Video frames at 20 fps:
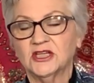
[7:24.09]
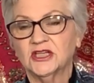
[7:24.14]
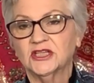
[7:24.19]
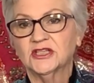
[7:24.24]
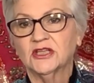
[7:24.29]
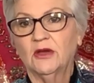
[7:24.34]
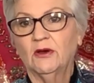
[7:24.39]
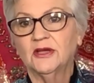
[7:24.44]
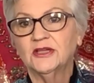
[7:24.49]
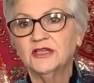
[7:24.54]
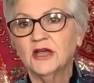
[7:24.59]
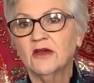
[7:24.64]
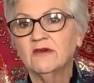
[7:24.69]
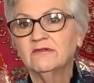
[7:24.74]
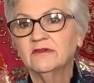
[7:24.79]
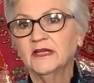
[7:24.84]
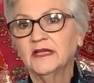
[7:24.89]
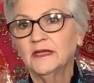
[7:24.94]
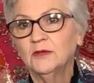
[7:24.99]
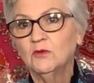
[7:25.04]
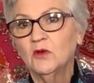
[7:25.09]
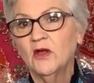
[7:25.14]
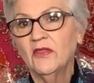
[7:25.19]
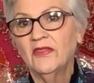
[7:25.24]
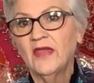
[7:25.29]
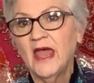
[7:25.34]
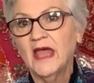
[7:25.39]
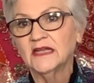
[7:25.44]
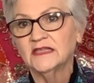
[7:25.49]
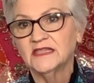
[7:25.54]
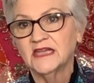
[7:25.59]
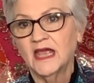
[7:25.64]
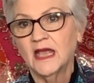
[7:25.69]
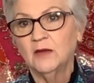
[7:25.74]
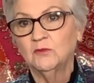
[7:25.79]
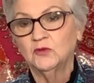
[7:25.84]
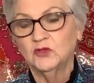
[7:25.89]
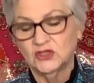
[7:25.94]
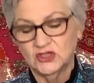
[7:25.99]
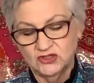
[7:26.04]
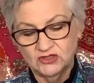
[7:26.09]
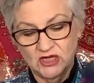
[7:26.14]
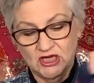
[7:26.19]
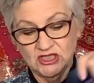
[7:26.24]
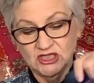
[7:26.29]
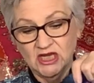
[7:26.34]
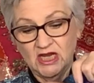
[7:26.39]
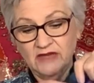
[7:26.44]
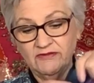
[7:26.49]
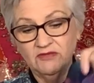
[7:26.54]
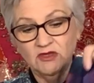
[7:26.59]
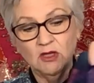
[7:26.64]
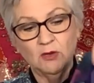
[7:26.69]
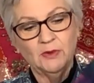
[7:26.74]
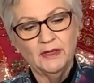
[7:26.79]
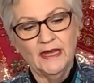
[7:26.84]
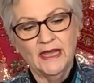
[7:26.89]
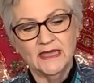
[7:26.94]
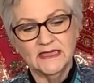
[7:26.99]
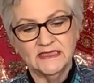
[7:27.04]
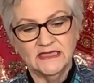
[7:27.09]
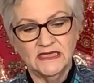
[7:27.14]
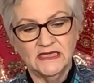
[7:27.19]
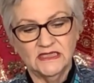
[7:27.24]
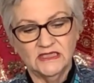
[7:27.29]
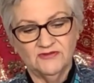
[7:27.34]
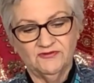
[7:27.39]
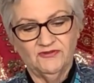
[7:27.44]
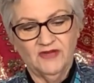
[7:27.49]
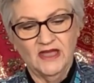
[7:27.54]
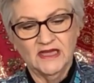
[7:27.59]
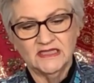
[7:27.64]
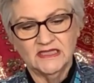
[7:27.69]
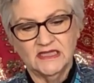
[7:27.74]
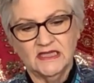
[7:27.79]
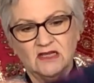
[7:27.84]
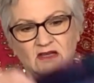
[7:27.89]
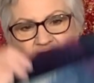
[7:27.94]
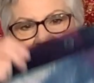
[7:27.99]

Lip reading: so I don't really want that downward stretch. Even though it has interfacing, I